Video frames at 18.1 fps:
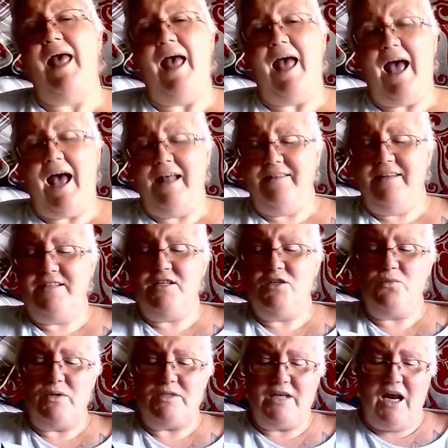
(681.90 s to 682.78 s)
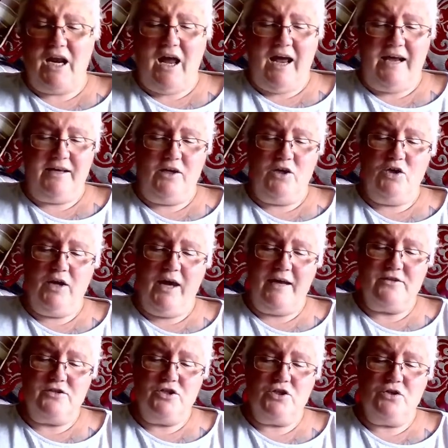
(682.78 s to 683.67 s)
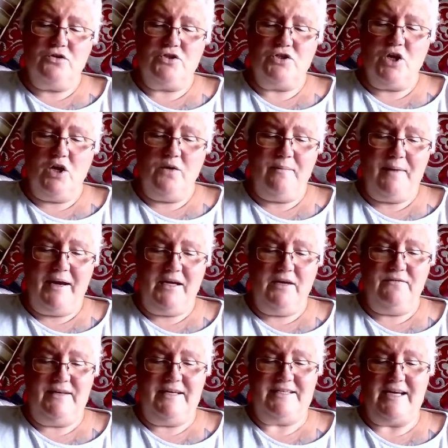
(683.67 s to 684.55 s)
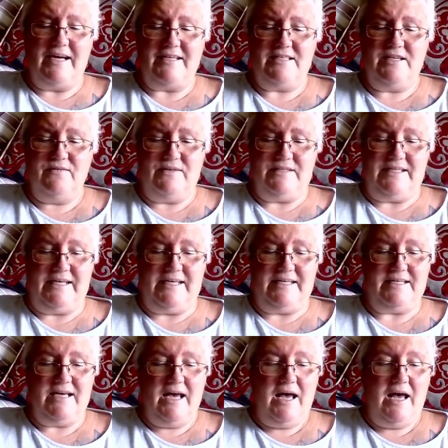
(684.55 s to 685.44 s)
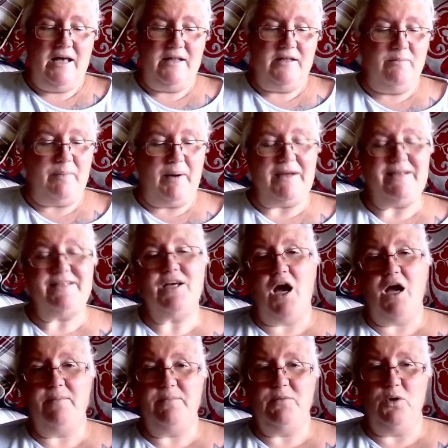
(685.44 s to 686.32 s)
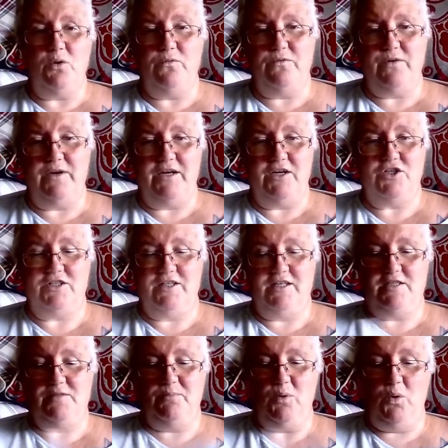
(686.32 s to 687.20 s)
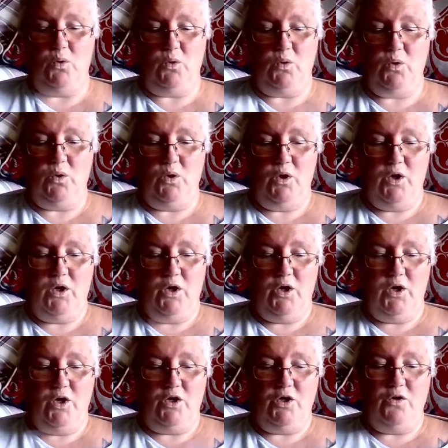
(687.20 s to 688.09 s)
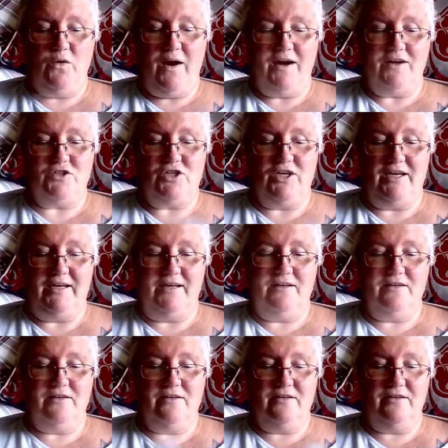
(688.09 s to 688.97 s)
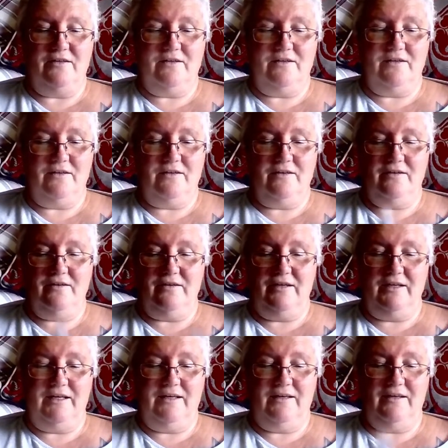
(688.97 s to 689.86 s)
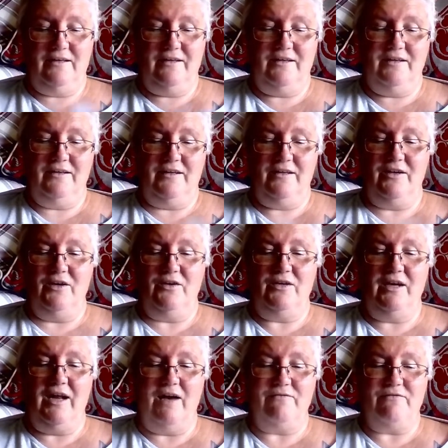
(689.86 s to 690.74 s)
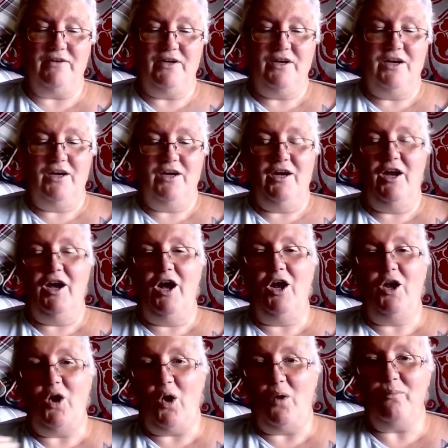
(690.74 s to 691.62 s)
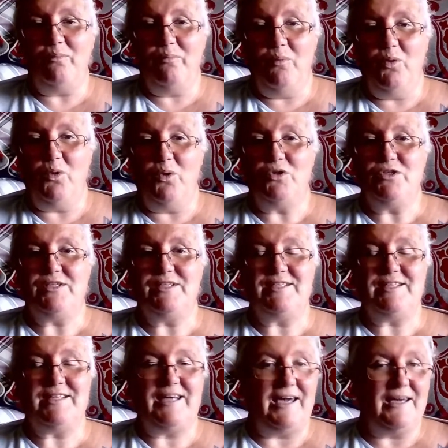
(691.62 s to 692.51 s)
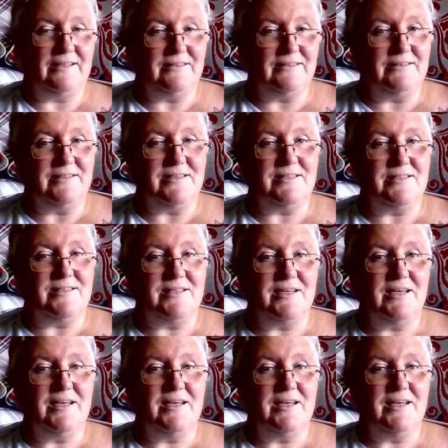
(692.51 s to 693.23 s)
And this is what I like. You get to do so many of these activities that by the time you're finished this book, you're actually, you know, you have a lot more skills